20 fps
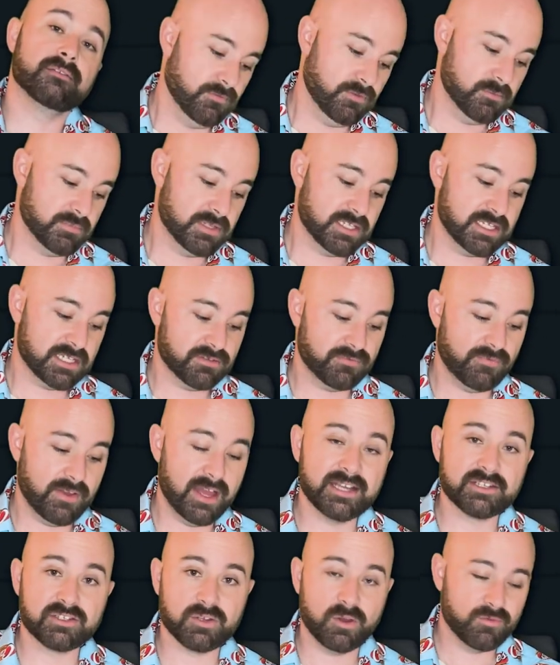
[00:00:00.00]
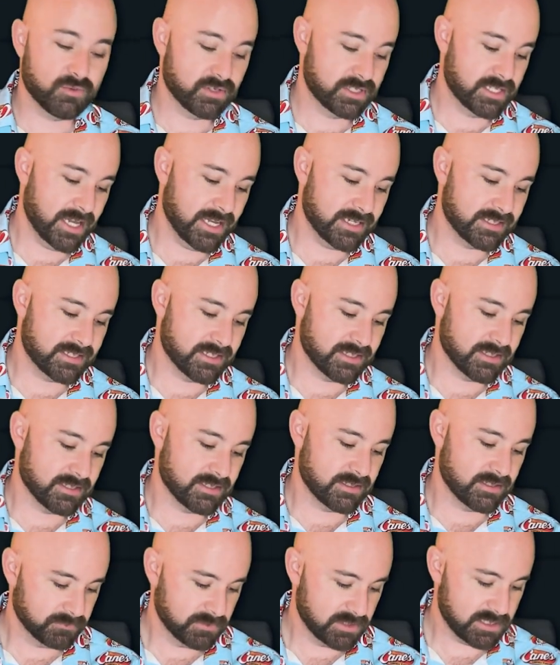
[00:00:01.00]
from Six Flags Over
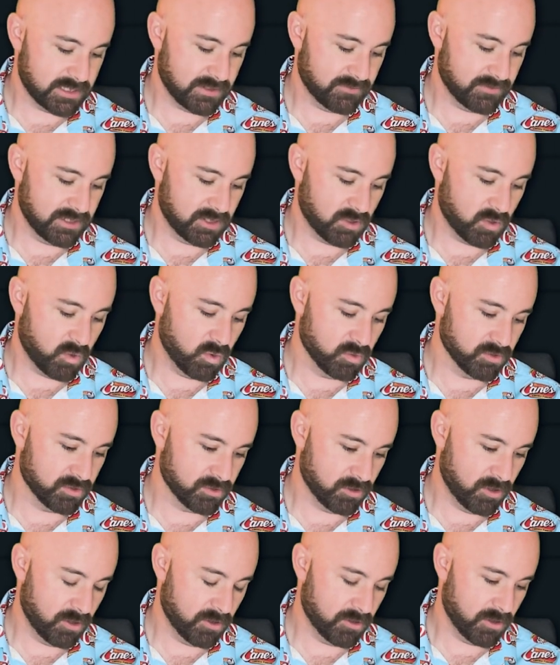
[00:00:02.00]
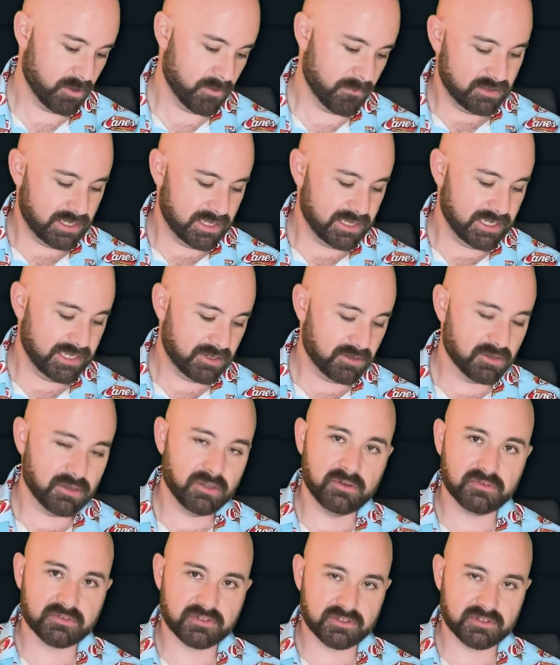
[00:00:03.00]
Texas. This is definitely an older logo. I like how the logo is